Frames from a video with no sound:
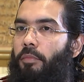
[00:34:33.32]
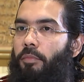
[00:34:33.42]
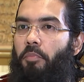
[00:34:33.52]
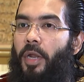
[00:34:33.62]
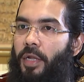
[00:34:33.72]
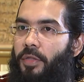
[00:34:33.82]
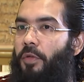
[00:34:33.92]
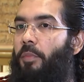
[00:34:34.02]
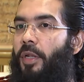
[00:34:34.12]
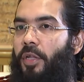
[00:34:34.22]
Millions
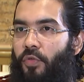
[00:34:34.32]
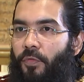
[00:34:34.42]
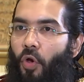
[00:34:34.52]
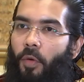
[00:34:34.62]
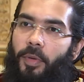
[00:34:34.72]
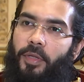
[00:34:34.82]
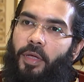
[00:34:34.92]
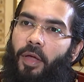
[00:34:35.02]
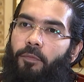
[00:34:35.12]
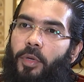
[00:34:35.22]
and millions of copies
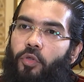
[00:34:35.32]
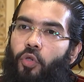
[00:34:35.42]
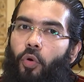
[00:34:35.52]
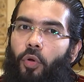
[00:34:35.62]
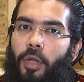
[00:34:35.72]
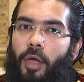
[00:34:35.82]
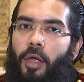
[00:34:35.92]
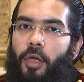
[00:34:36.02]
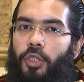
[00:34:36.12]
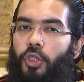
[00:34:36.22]
have been sold,
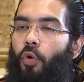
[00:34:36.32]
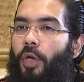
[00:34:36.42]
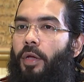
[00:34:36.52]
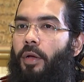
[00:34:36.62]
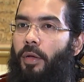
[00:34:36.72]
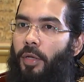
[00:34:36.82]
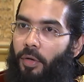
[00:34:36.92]
showing,